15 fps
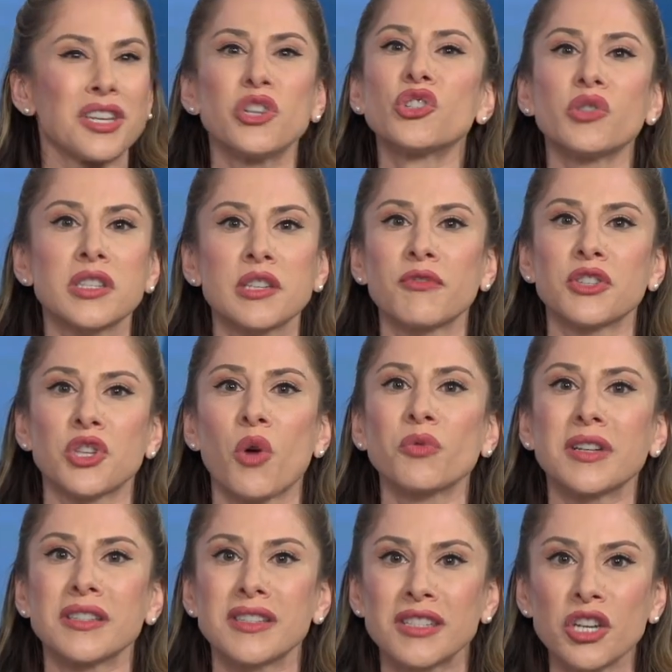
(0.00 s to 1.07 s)
interests of his own
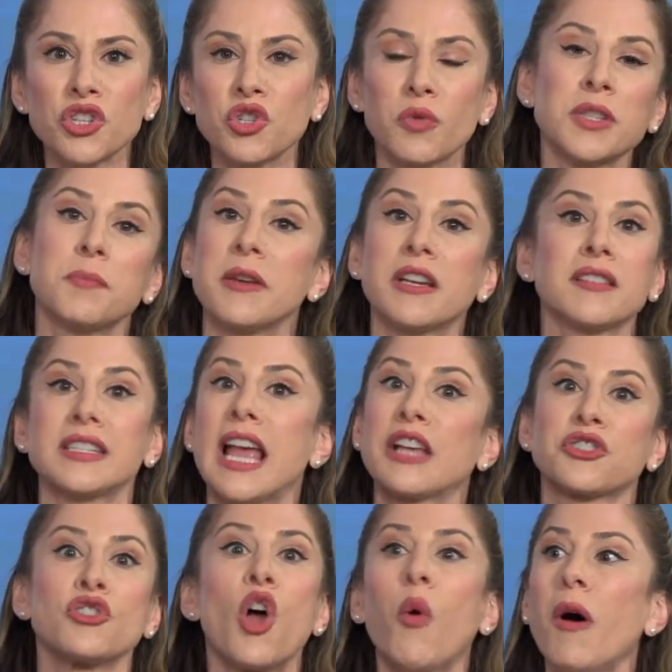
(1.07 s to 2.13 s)
constituents because he has
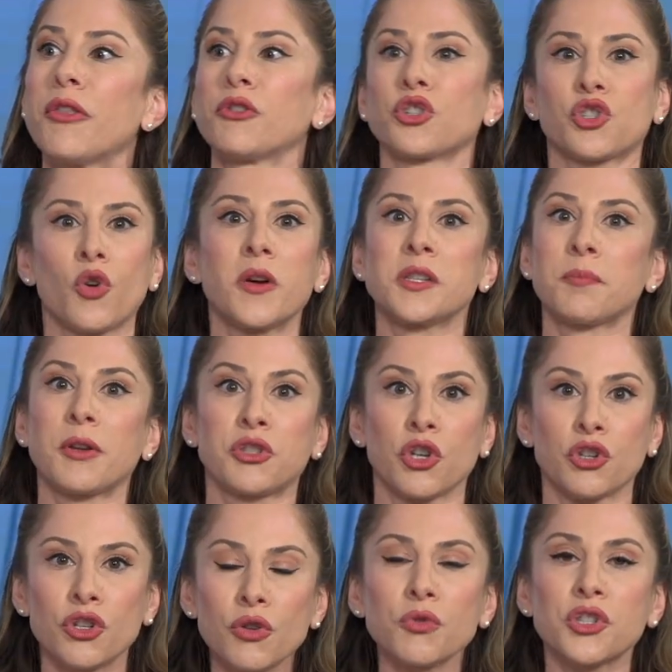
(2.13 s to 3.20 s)
no other choice but to
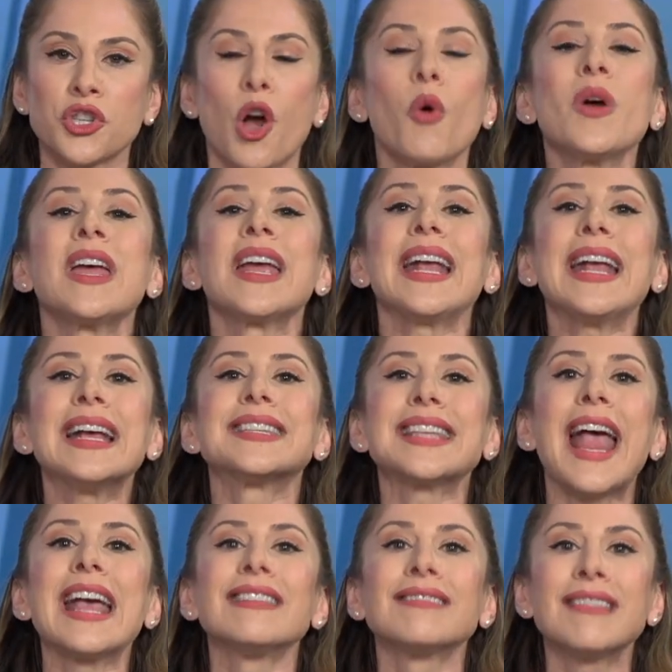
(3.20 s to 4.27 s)
do so is
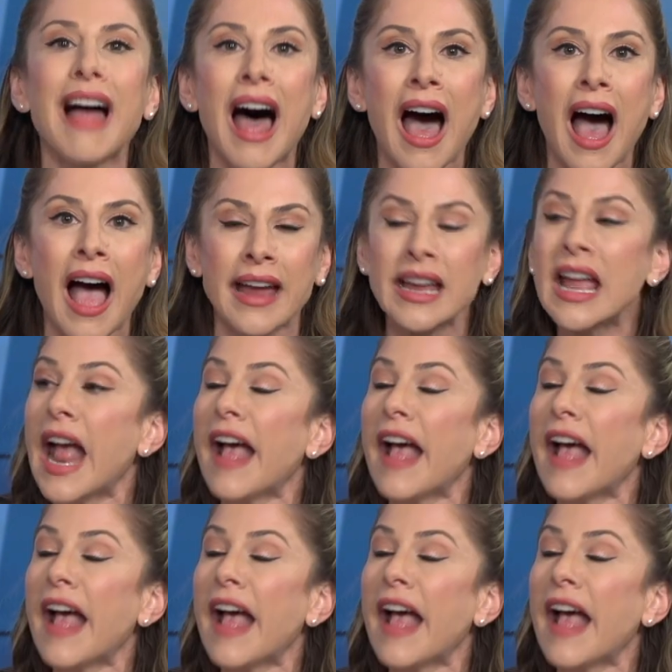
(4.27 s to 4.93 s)
a lie.